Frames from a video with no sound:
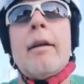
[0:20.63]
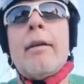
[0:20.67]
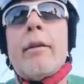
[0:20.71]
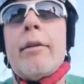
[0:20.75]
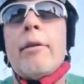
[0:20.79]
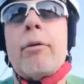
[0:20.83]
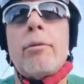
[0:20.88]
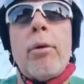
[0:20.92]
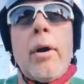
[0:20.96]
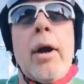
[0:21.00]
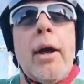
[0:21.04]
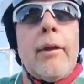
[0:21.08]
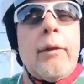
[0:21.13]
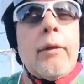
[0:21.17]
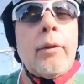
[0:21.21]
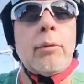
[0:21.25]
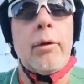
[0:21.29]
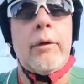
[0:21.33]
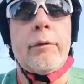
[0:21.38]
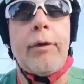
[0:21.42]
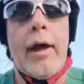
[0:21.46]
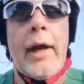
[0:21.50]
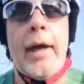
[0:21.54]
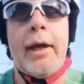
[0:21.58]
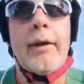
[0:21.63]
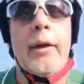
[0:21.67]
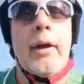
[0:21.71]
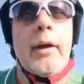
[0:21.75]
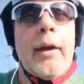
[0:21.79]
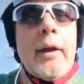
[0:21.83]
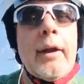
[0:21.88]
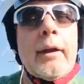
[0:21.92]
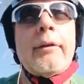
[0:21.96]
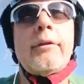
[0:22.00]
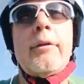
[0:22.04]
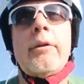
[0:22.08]
The rain that we've had
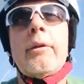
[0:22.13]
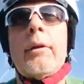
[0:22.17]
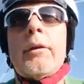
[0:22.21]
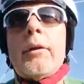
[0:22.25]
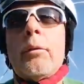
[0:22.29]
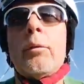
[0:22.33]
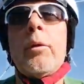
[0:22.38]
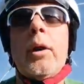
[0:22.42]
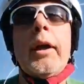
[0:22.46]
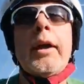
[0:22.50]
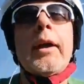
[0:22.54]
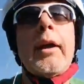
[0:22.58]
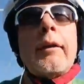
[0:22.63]
during the week